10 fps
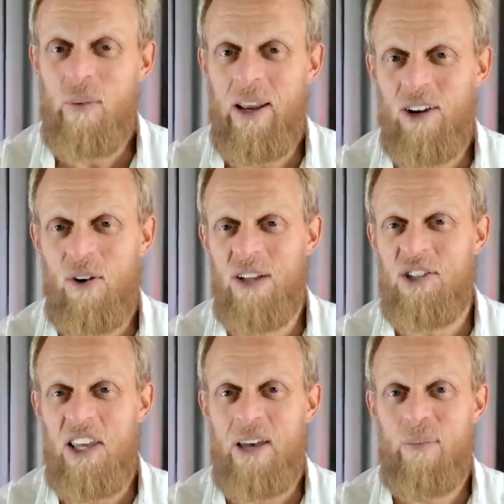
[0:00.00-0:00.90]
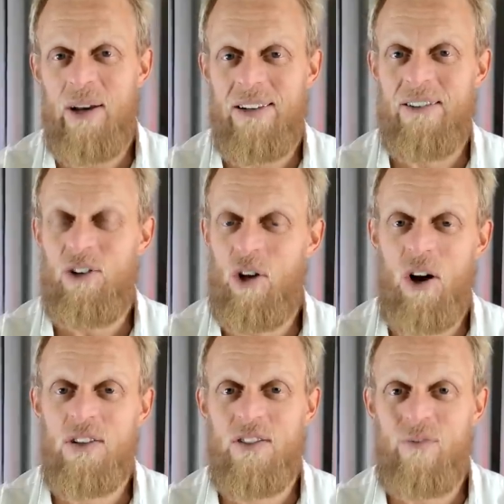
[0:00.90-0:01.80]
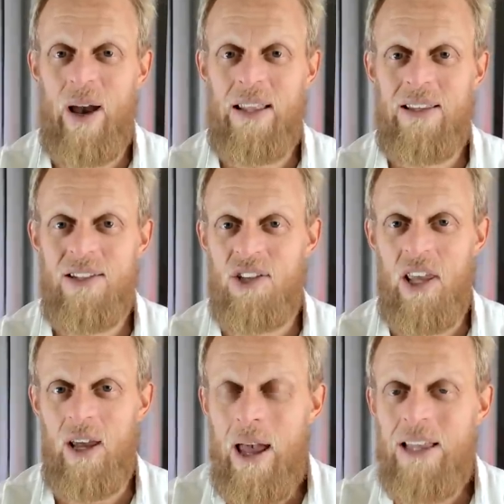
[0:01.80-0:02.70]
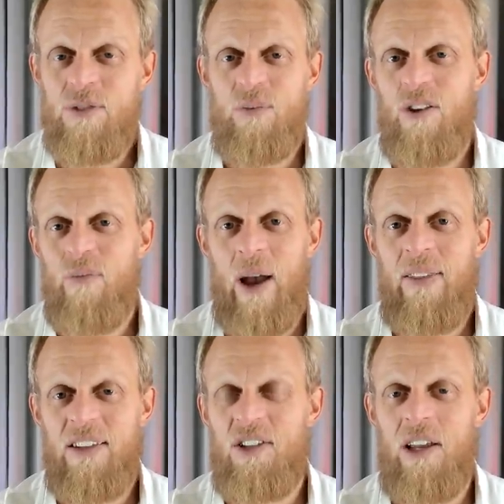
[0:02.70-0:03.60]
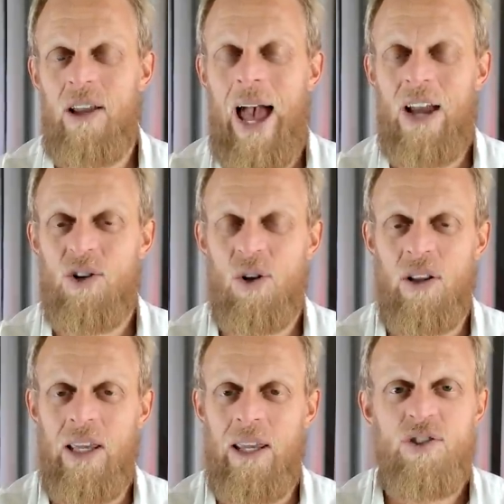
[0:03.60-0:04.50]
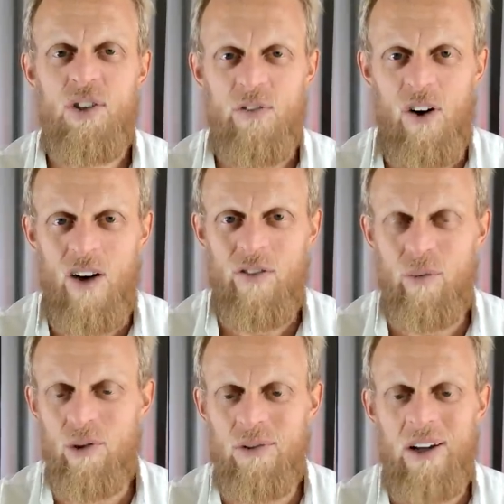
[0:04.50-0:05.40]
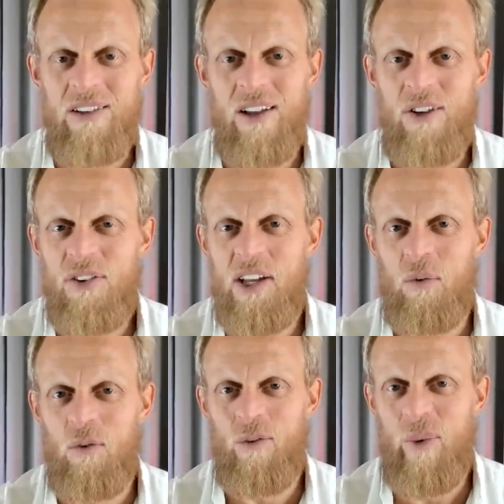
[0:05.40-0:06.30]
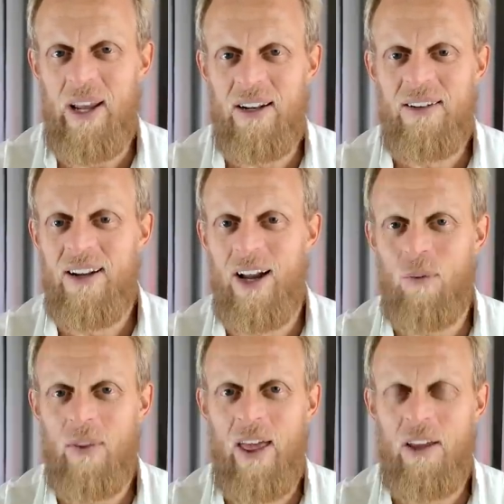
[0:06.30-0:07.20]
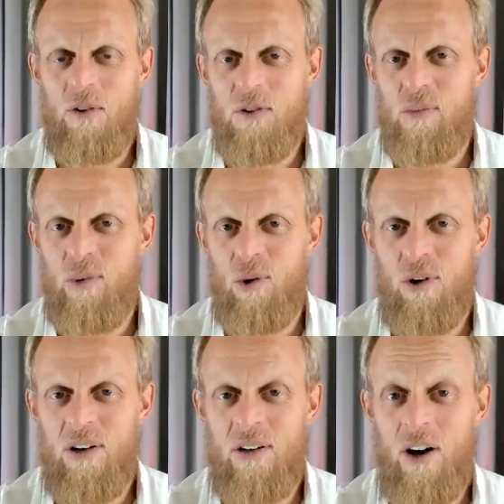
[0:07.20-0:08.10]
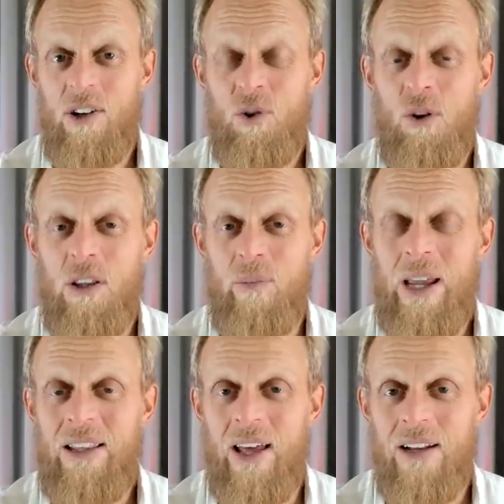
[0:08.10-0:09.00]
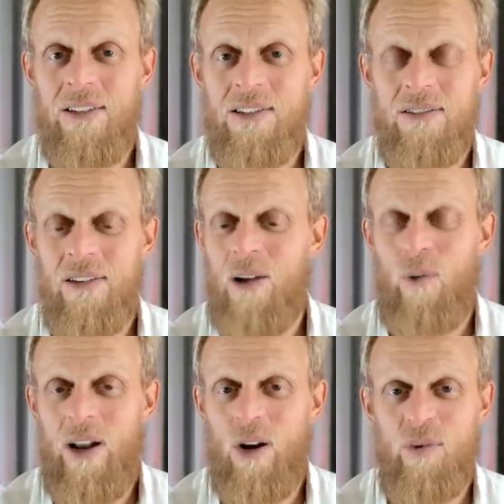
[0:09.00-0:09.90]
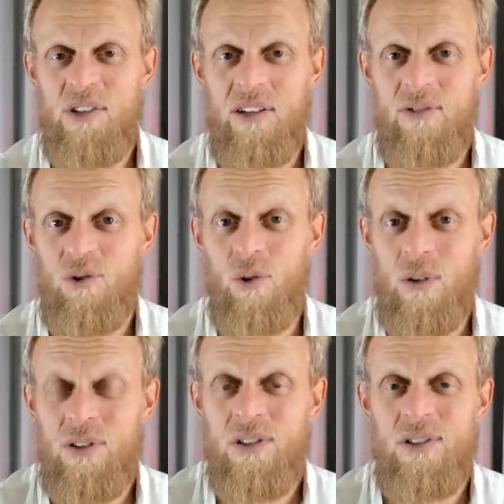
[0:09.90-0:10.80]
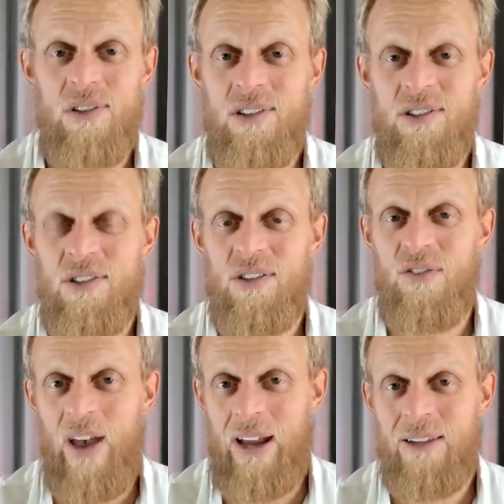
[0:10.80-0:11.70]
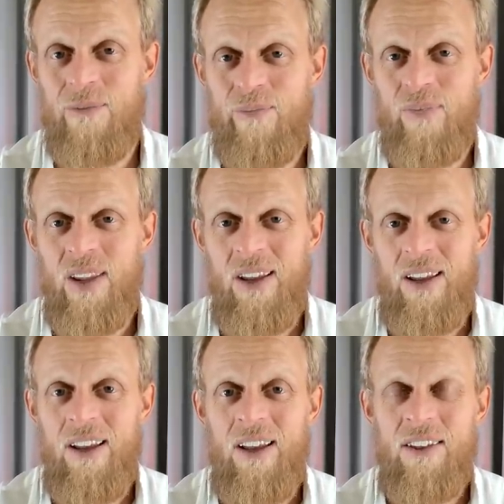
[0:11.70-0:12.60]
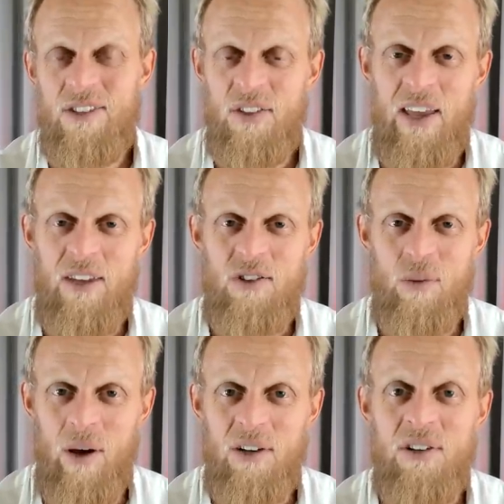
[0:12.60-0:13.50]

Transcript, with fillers: been a crazy year, but you guys have made this year. It's you've made this year actually survivable. I don't think it would have been uh, without your support, and I truly mean that. It's 100% uh, true. It's just, it's just a fact. So thank you so much,